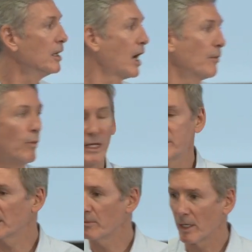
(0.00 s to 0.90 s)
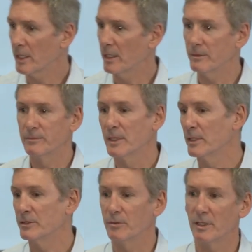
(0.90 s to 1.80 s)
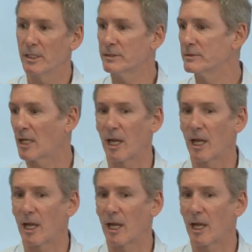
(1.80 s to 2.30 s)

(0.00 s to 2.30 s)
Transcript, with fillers: I'm wasting money doing these